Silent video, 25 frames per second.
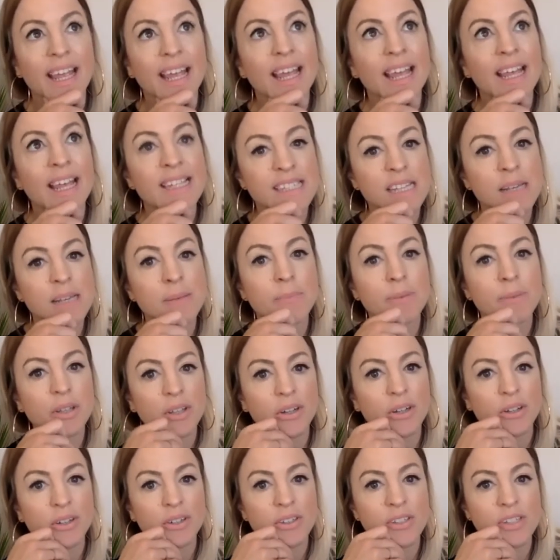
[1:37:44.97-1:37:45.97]
Is it
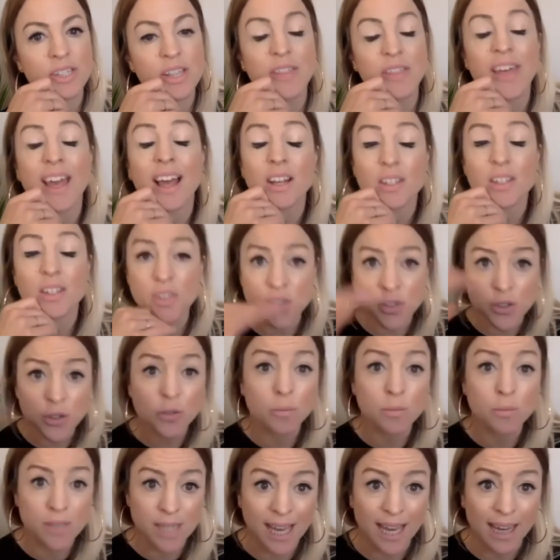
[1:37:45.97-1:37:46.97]
because they are
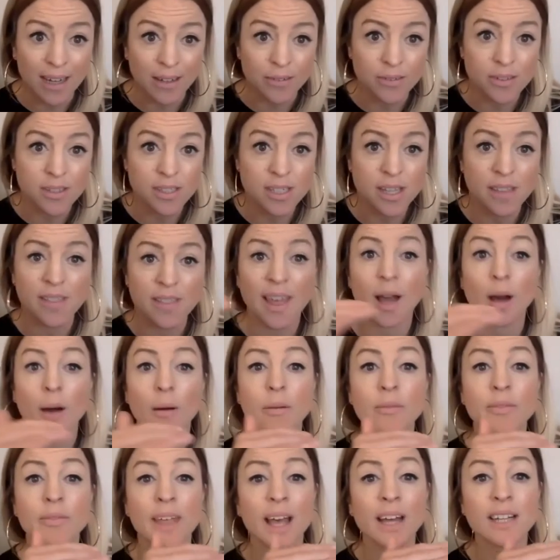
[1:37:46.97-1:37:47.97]
zoomed out? They
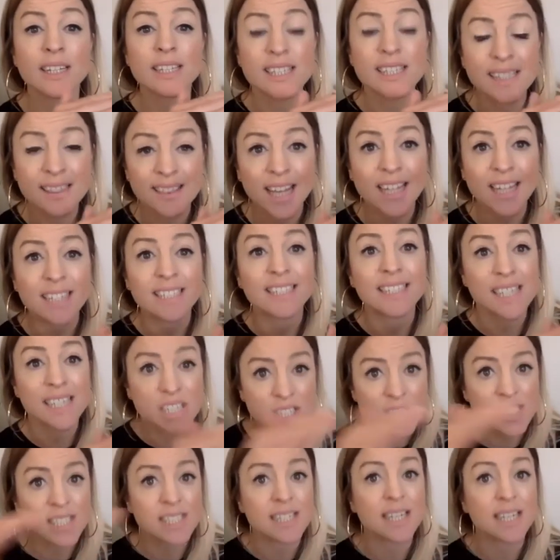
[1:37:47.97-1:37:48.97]
are
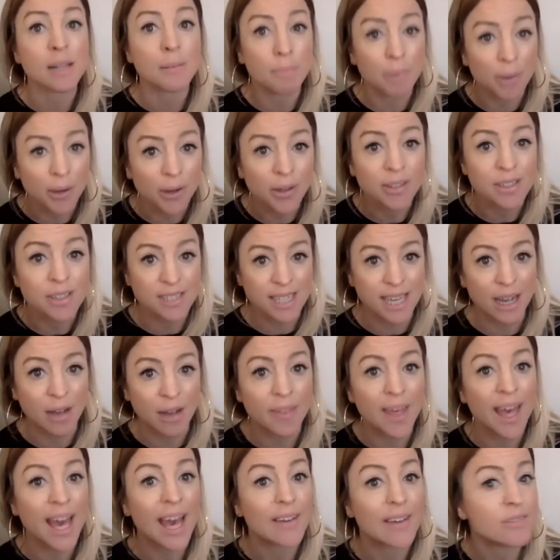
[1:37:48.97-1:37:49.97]
digitally burned out.
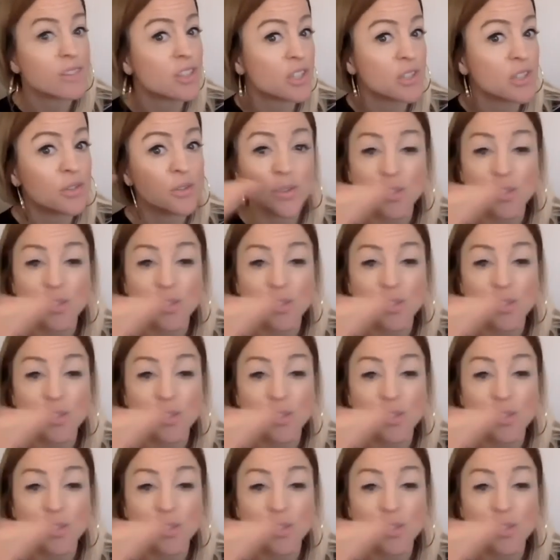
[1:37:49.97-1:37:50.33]
They're having to do